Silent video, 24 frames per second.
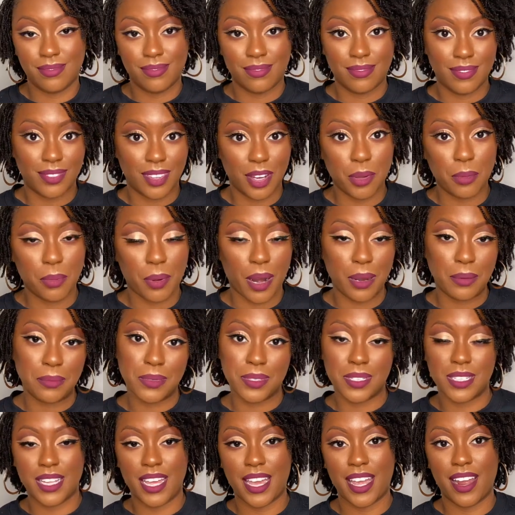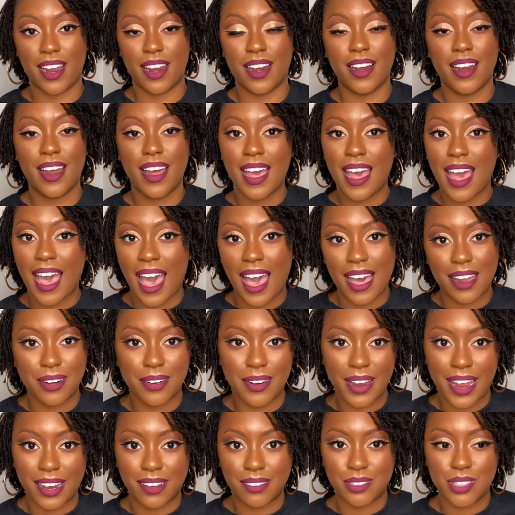No problems there. I don't
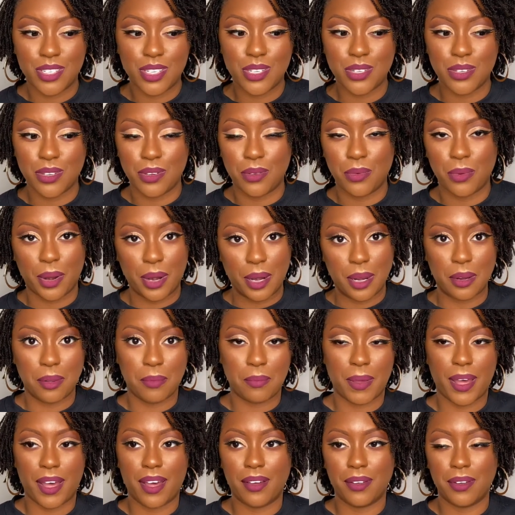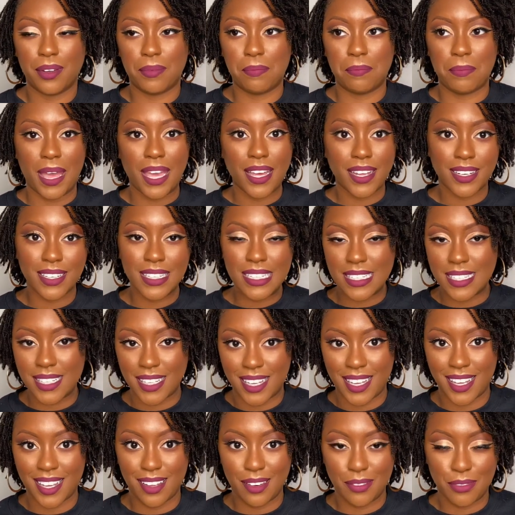have to worry about maintenance
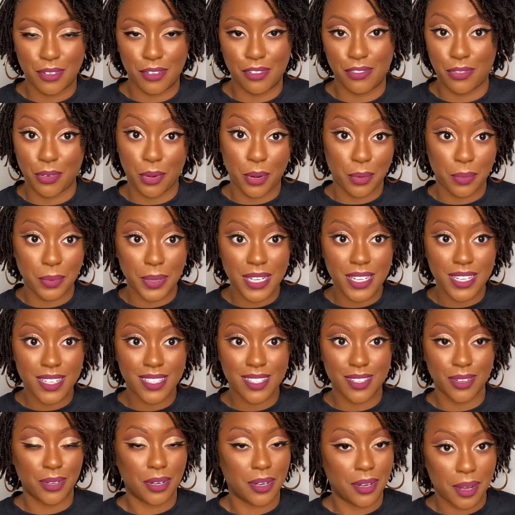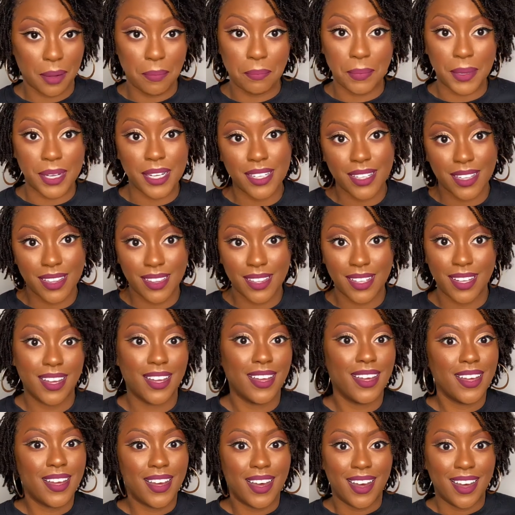again for 4 weeks or a month.
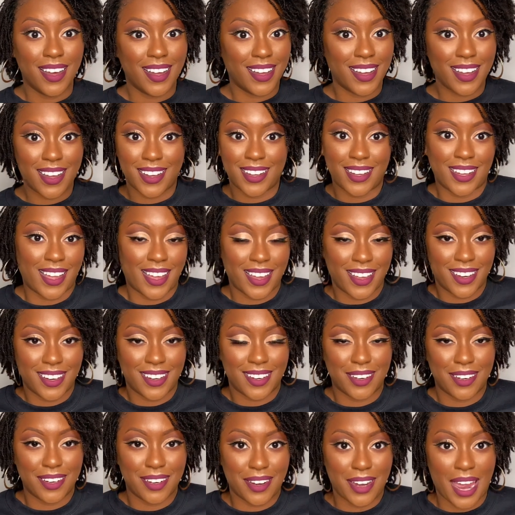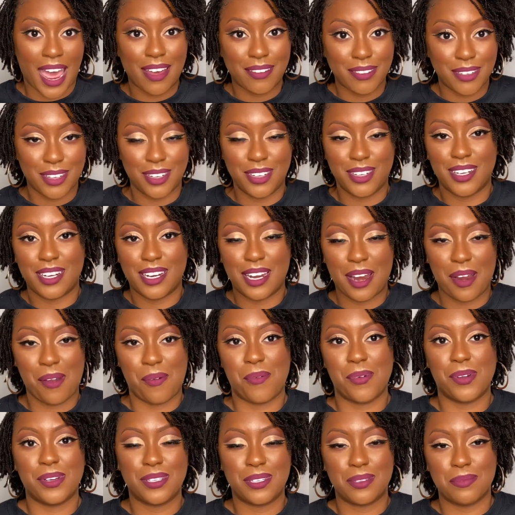Like having to do your hair
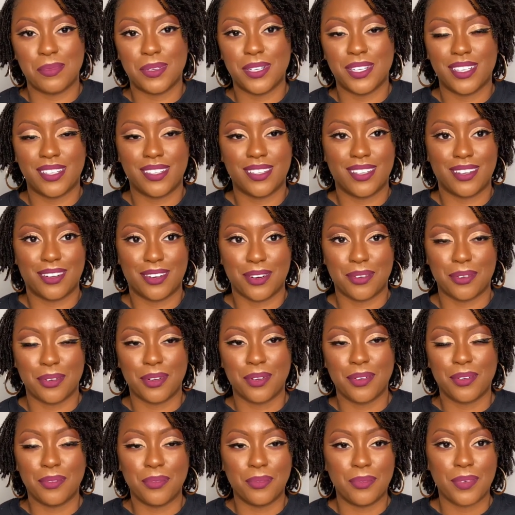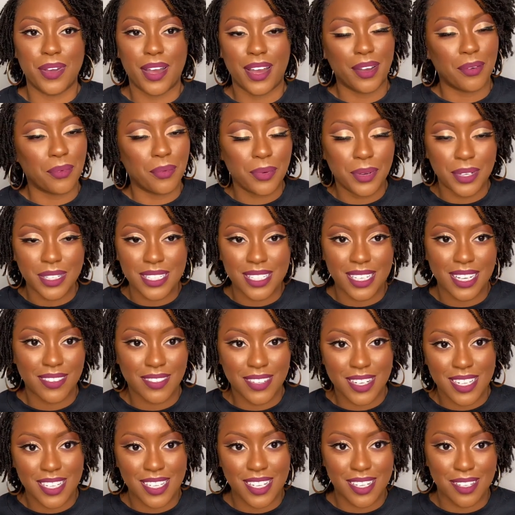once a month or once
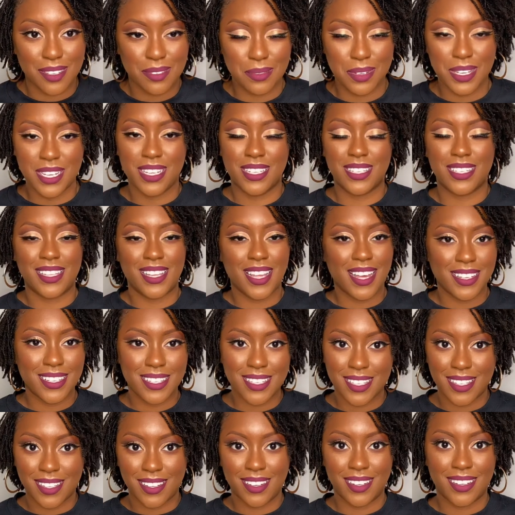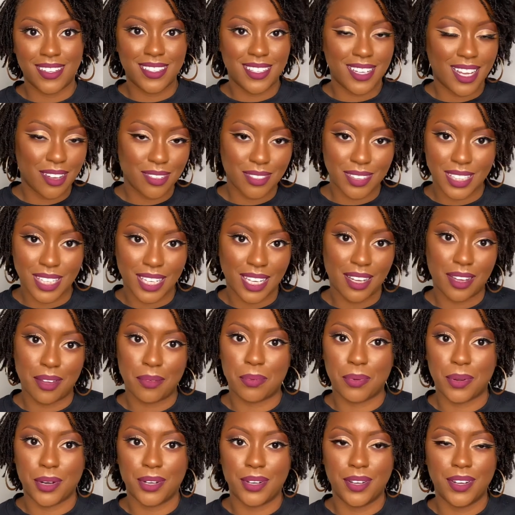every 6 weeks, that's definitely a
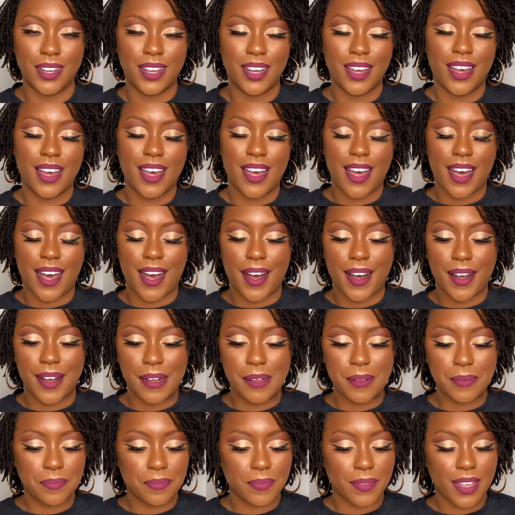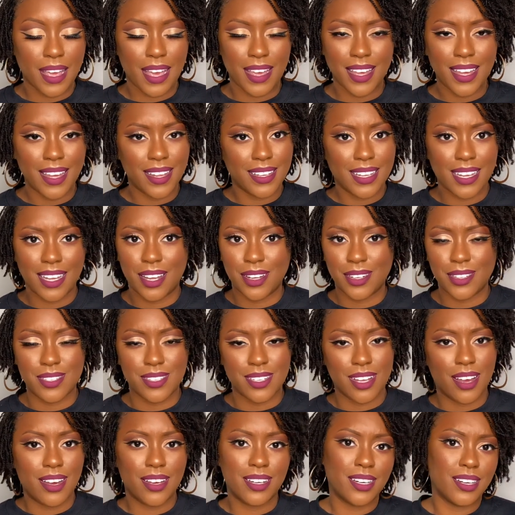pro. And yeah, it goes
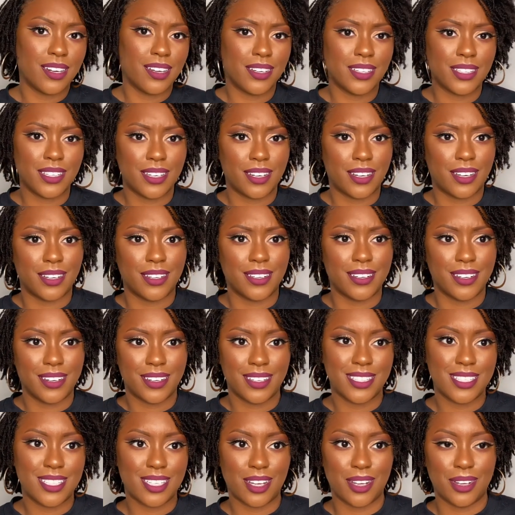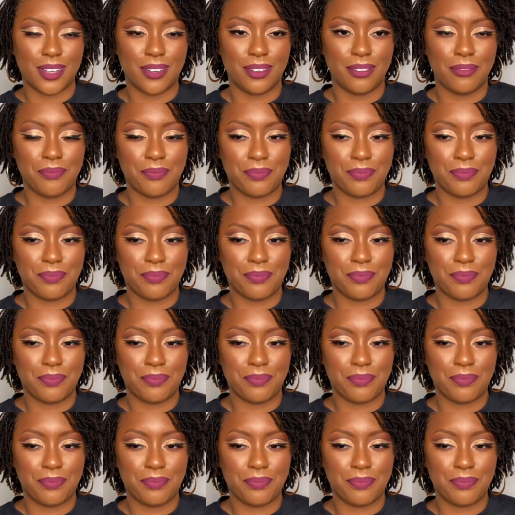on and on and on. So